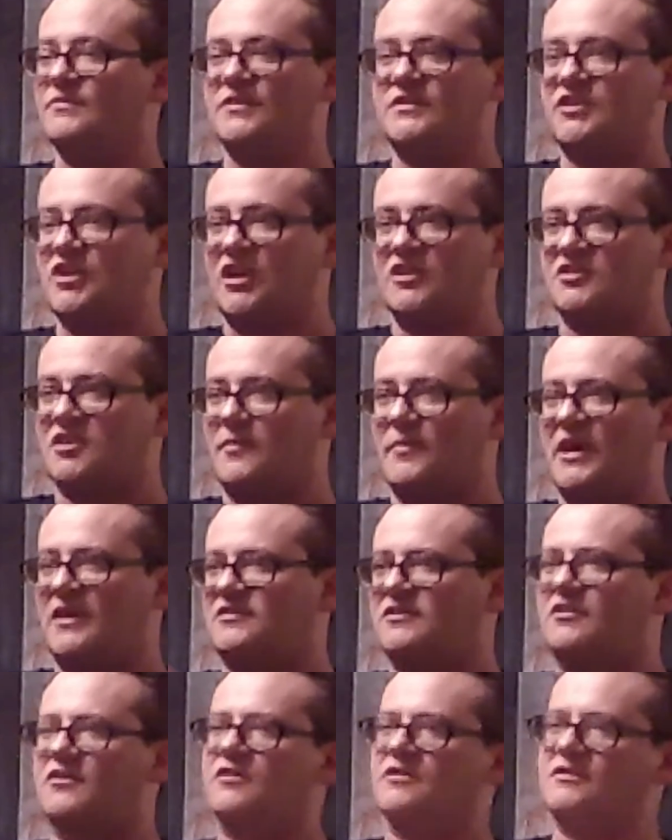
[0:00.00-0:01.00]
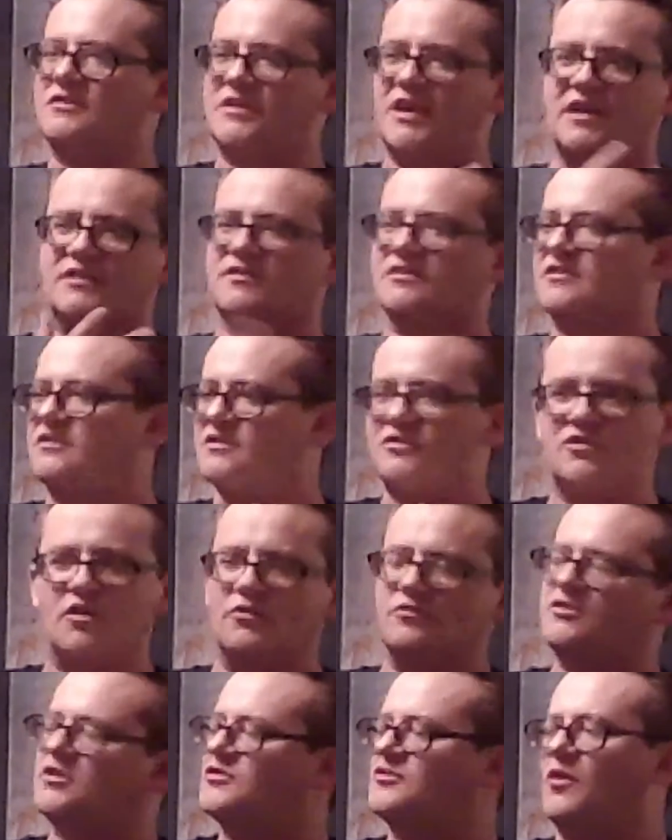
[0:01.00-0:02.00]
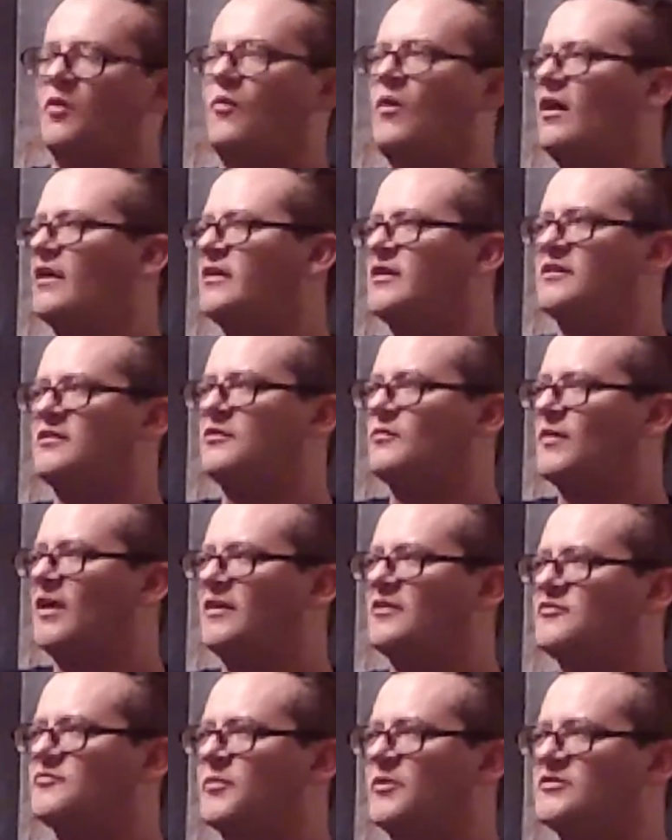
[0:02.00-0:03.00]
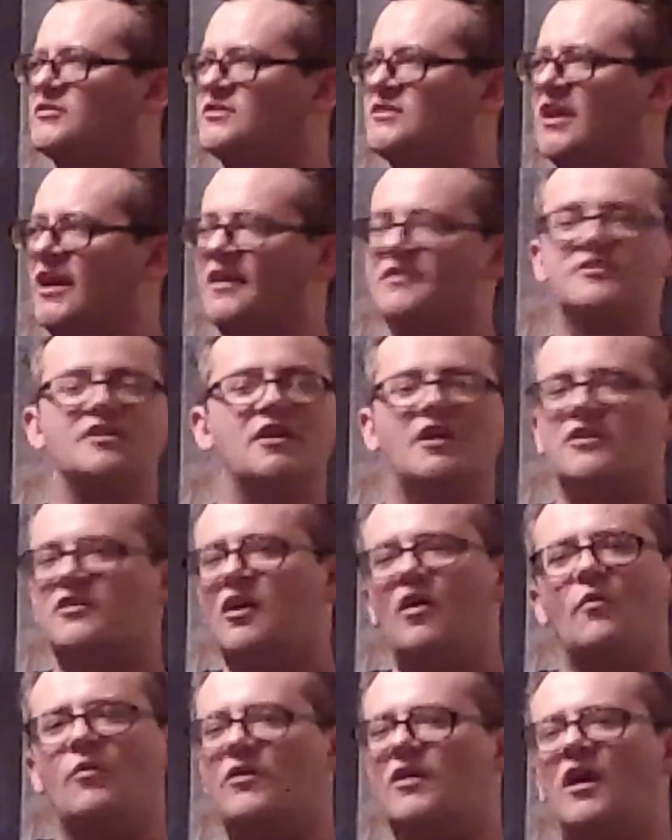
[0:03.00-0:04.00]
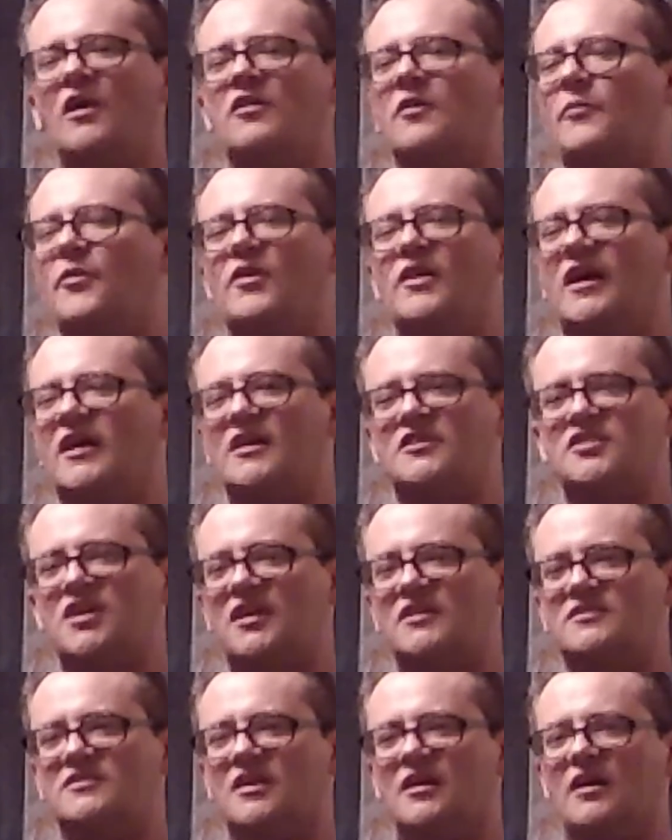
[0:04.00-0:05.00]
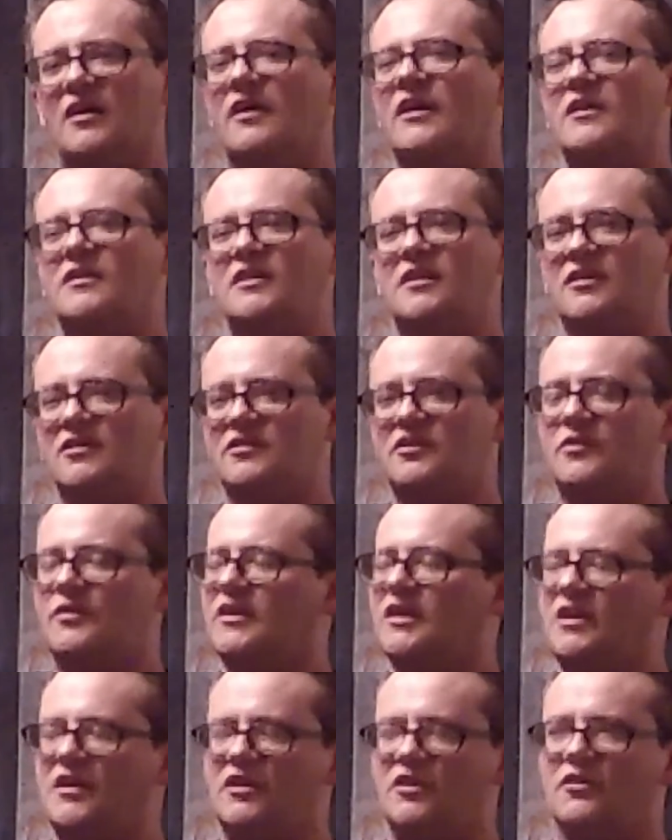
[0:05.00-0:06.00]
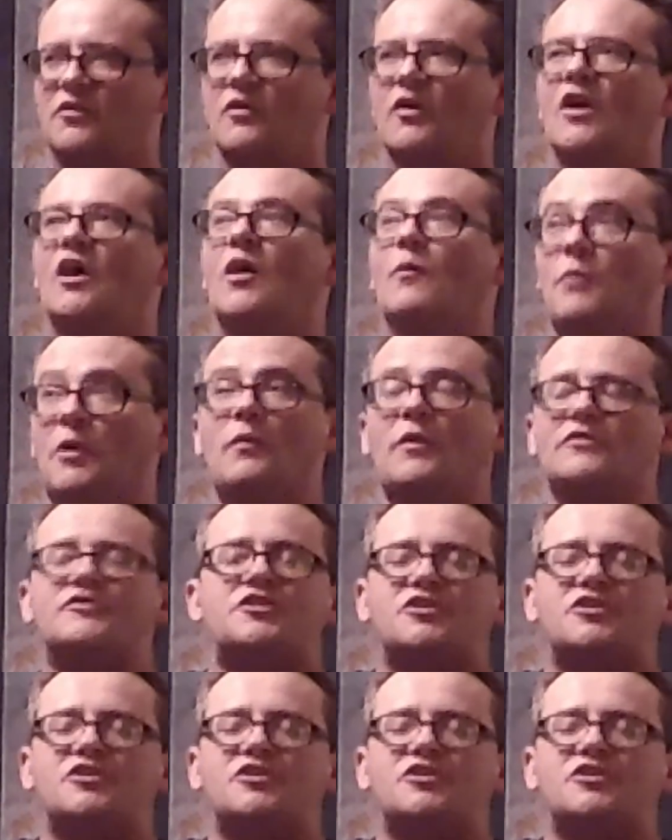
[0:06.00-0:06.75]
Chainsaw Massacre, Texas. Don't just go walking into a random person's house. No, we're not going to pull out a chainsaw and kill you and eat you, but we'll